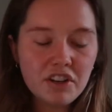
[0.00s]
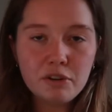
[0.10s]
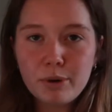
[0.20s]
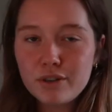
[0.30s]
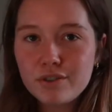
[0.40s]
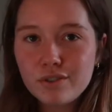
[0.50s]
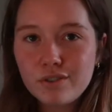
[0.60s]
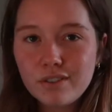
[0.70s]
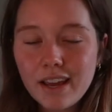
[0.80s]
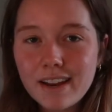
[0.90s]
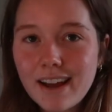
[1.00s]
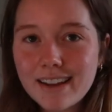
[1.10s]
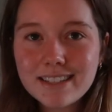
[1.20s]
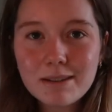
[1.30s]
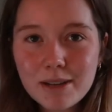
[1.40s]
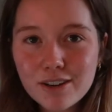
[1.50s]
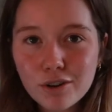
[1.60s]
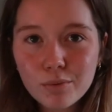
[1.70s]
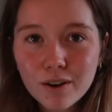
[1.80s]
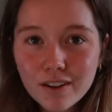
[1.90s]
your personal and academic or
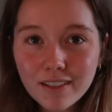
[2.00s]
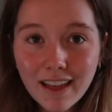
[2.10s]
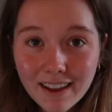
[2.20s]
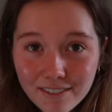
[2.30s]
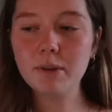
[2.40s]
work life.